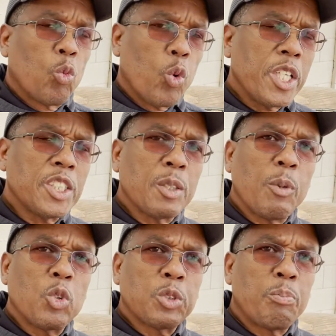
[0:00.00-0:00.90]
What is the
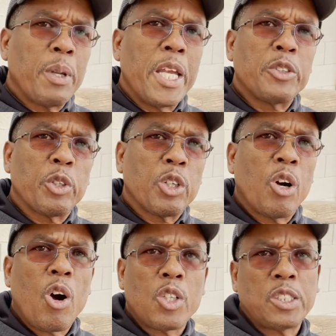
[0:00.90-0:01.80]
most major
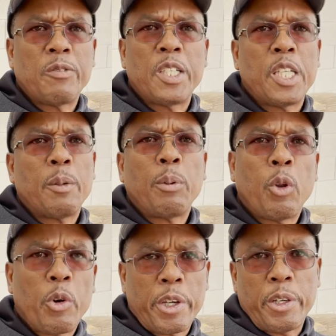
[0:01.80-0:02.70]
cost of any
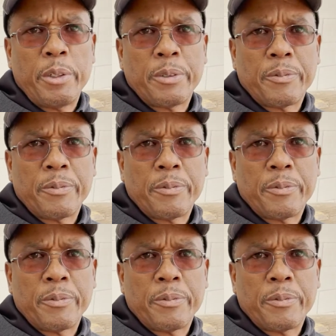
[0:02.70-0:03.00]
employer?